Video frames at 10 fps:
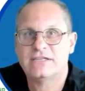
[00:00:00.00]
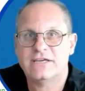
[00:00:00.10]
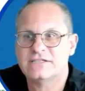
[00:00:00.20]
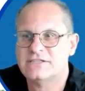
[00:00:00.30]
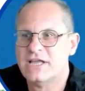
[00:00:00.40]

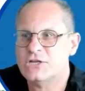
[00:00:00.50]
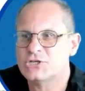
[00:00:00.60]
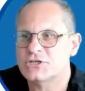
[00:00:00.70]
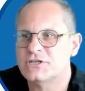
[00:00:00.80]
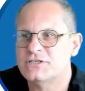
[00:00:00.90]

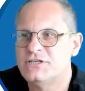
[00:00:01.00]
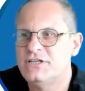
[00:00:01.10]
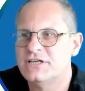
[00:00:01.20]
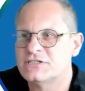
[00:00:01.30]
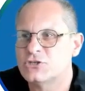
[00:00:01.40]
extension, a
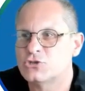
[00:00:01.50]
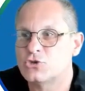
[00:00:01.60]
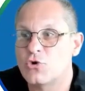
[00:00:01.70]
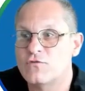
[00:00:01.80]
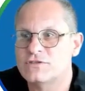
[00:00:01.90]
CDS service